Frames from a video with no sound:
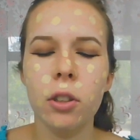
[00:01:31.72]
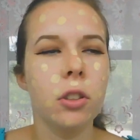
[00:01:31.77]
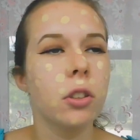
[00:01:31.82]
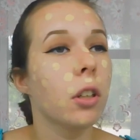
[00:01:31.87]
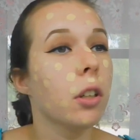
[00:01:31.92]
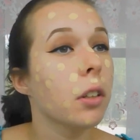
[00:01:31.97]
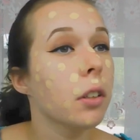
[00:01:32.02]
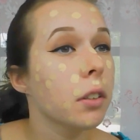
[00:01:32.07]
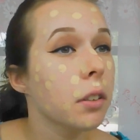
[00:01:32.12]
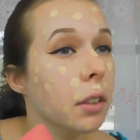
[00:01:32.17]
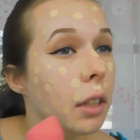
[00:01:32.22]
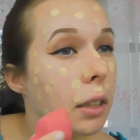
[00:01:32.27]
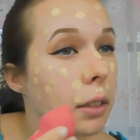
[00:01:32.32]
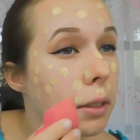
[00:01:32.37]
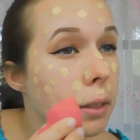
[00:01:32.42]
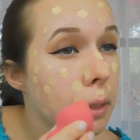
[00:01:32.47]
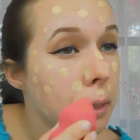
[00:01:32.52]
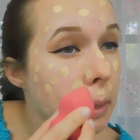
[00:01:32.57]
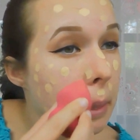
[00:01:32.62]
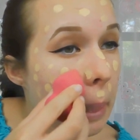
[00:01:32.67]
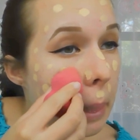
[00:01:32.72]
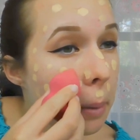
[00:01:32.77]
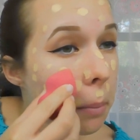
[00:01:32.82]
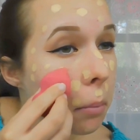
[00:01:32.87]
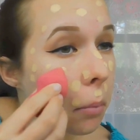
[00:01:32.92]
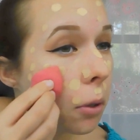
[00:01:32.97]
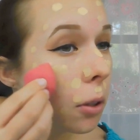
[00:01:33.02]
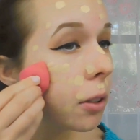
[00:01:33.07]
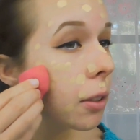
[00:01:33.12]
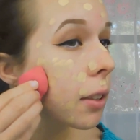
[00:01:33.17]
is all nice and damp,
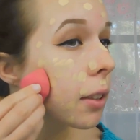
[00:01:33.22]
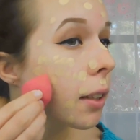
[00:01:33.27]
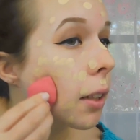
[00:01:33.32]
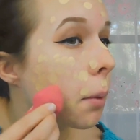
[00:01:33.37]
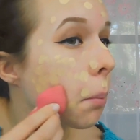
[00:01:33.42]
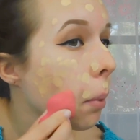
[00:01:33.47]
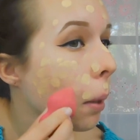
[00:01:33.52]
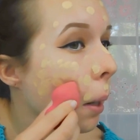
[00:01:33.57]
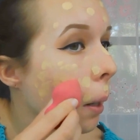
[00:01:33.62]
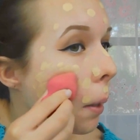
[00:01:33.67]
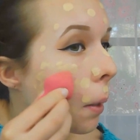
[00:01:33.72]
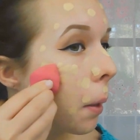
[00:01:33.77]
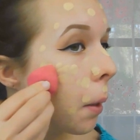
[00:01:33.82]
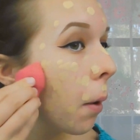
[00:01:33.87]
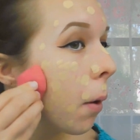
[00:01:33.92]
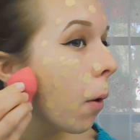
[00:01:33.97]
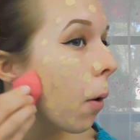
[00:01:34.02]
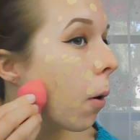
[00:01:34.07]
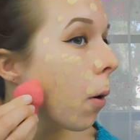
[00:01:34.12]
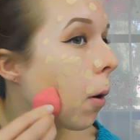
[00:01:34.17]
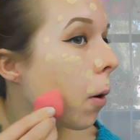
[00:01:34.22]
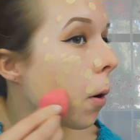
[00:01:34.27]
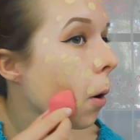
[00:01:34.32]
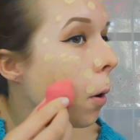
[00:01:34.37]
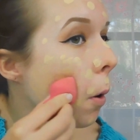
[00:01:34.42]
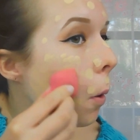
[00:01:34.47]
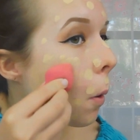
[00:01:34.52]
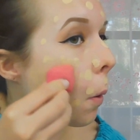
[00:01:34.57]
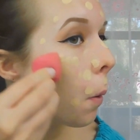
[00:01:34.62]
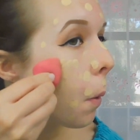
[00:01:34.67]
we're just going to pat it
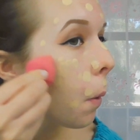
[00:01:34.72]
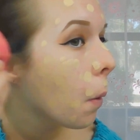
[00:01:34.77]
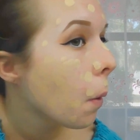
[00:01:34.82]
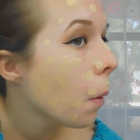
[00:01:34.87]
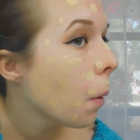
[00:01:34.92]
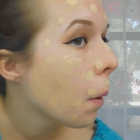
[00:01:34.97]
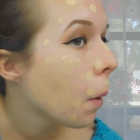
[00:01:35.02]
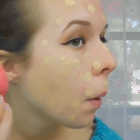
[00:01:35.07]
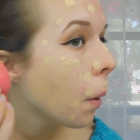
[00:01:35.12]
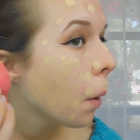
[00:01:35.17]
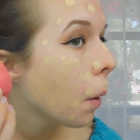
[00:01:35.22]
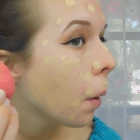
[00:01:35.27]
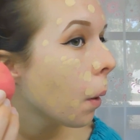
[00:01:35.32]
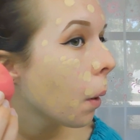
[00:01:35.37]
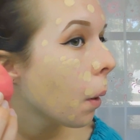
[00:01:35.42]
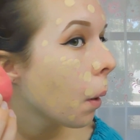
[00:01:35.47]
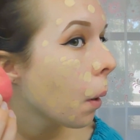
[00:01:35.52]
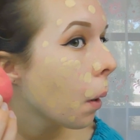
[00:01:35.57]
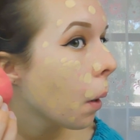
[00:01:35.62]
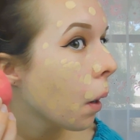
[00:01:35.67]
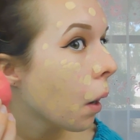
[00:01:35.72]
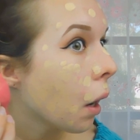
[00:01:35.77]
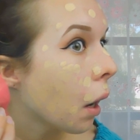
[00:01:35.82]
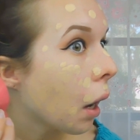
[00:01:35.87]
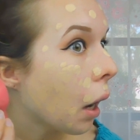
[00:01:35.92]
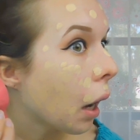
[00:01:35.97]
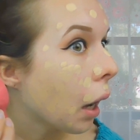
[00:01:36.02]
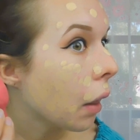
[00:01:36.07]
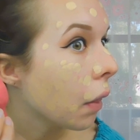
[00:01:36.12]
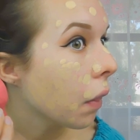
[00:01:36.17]
all.
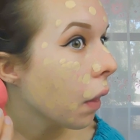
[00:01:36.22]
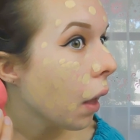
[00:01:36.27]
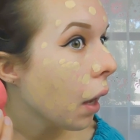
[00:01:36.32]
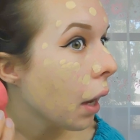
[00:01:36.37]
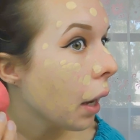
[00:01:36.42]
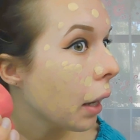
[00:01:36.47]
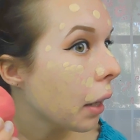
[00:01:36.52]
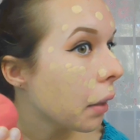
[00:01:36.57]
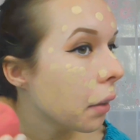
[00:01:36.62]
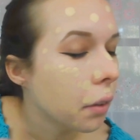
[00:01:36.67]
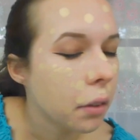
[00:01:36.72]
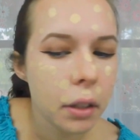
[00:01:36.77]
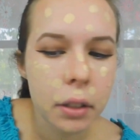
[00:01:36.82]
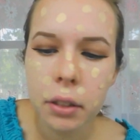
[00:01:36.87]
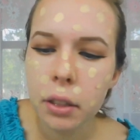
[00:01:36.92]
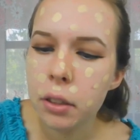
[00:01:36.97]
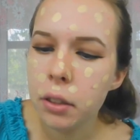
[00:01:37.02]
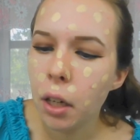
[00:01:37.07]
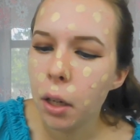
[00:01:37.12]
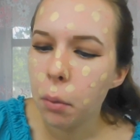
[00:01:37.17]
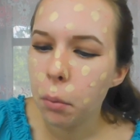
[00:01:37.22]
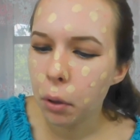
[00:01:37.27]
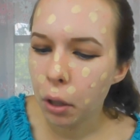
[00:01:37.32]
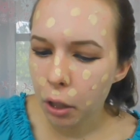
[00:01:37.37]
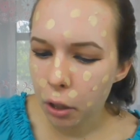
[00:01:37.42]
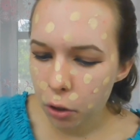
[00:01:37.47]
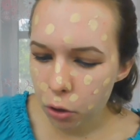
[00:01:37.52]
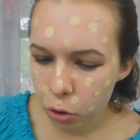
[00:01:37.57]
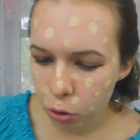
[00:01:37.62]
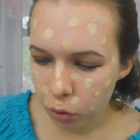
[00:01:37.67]
I lied. This is not what
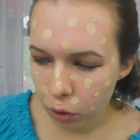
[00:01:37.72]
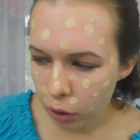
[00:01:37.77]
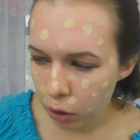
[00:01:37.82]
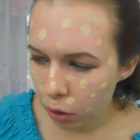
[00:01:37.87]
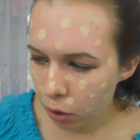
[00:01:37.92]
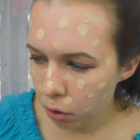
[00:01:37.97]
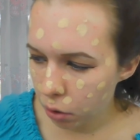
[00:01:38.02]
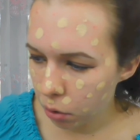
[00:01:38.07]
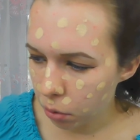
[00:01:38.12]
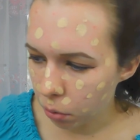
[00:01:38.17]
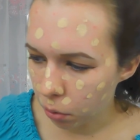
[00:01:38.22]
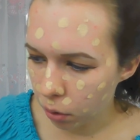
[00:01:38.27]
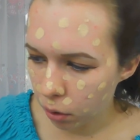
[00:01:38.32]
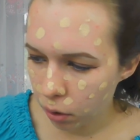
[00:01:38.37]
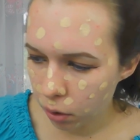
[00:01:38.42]
I usually do.